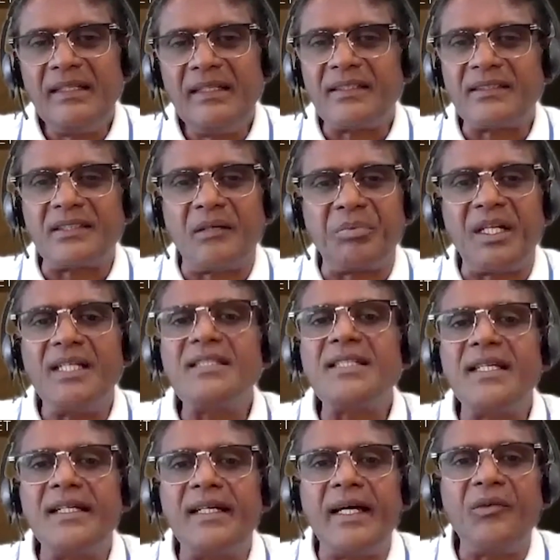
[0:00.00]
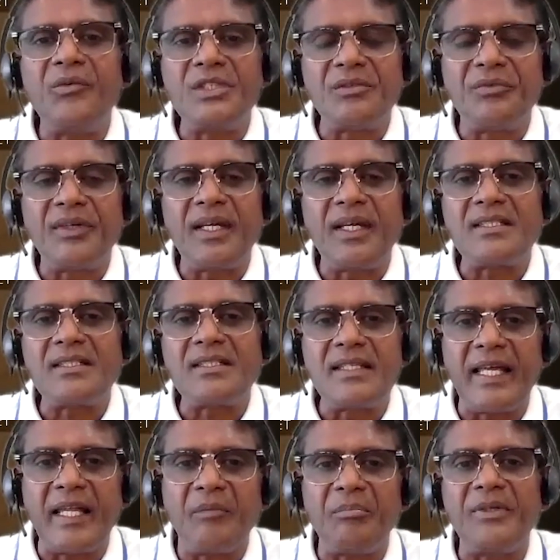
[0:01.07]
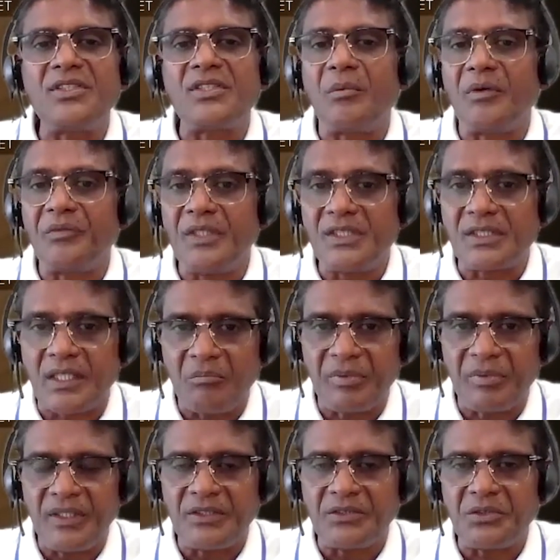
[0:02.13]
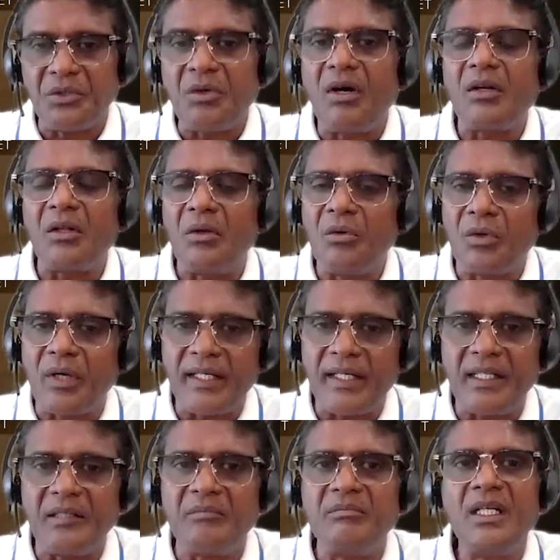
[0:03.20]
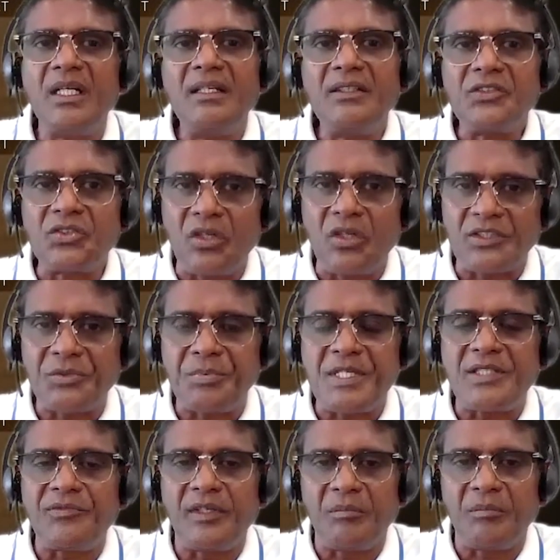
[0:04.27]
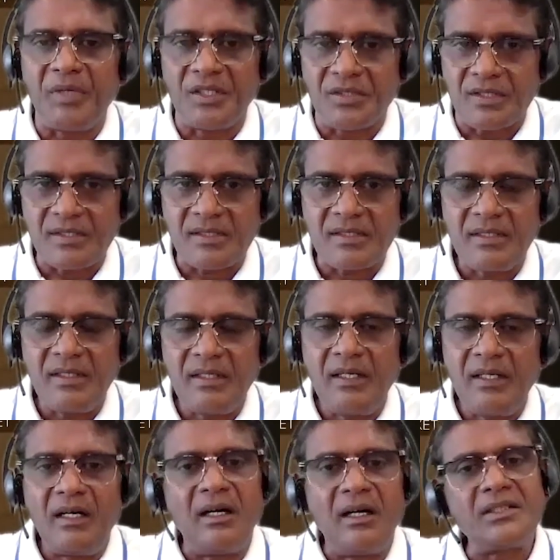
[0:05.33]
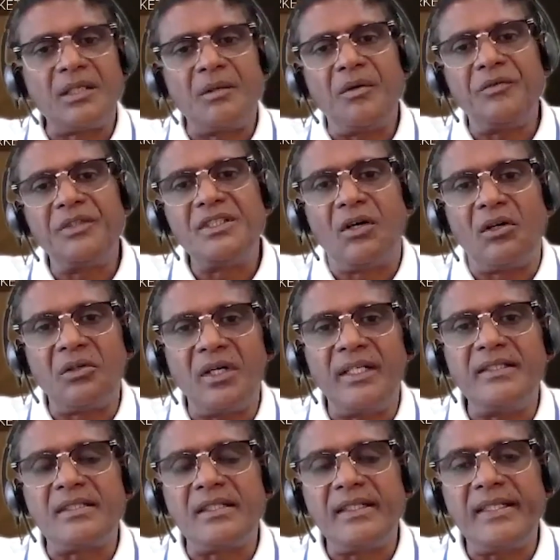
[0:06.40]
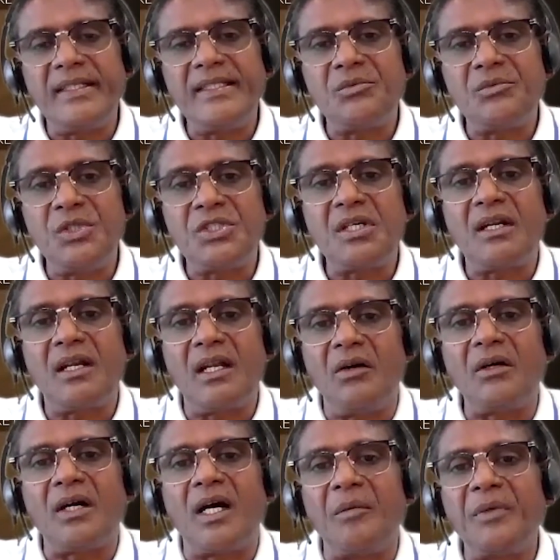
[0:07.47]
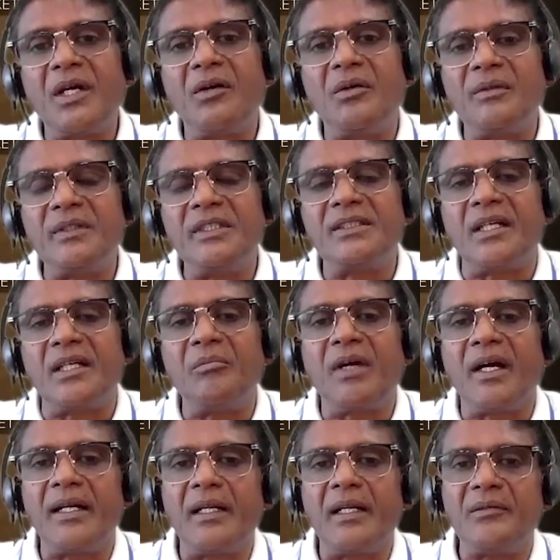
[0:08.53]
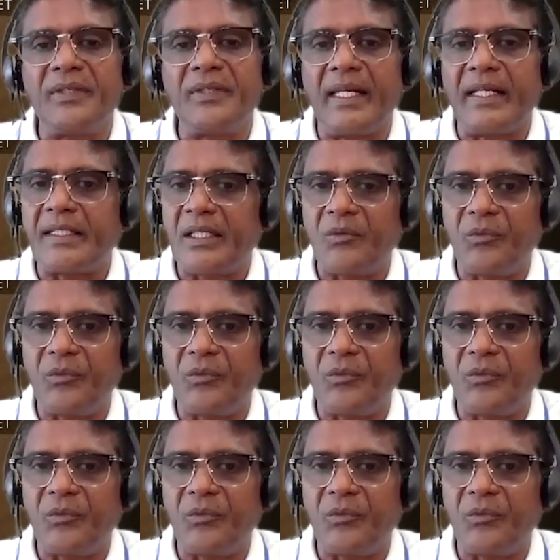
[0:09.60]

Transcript: the supply chain diversification is helping some of these companies. You got to look at them stock specific basis. Or some of these auto ancillaries which are now coming out with some kind of electric